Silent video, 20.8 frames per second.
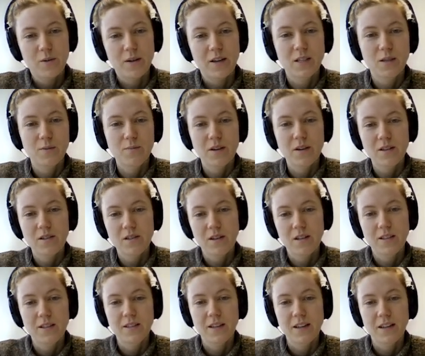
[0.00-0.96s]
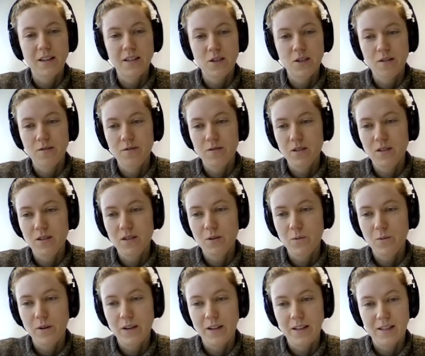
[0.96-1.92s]
where especially state services
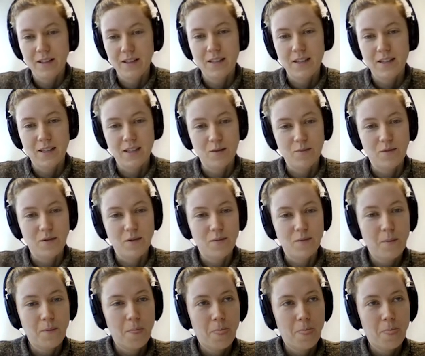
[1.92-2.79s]
were inaccessible.